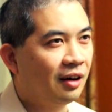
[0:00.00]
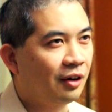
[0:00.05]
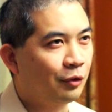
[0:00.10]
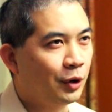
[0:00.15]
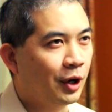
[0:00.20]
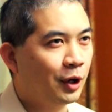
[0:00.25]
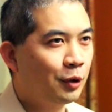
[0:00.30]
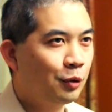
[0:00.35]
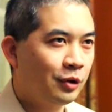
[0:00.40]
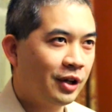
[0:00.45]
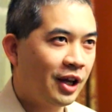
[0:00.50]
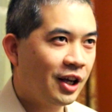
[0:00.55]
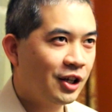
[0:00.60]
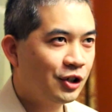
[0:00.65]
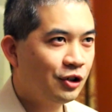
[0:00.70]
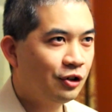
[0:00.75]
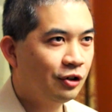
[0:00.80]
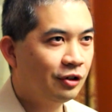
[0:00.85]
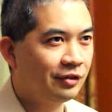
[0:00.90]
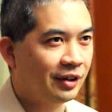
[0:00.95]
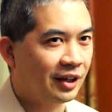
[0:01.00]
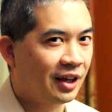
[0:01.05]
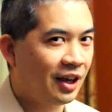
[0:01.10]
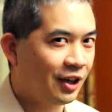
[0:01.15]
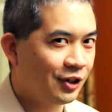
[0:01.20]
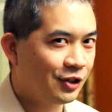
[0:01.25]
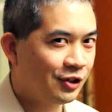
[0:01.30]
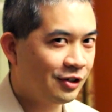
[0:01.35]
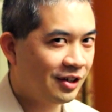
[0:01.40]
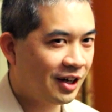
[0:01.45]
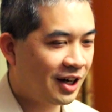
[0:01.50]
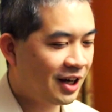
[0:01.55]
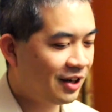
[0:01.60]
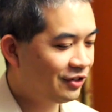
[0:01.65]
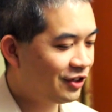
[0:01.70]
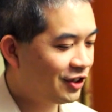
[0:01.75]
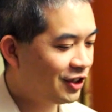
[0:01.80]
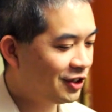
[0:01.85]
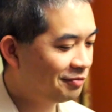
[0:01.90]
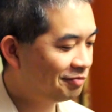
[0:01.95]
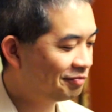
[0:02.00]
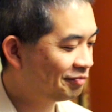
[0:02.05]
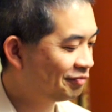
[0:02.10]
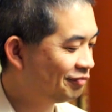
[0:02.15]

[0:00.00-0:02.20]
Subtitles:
recreational vacation diver,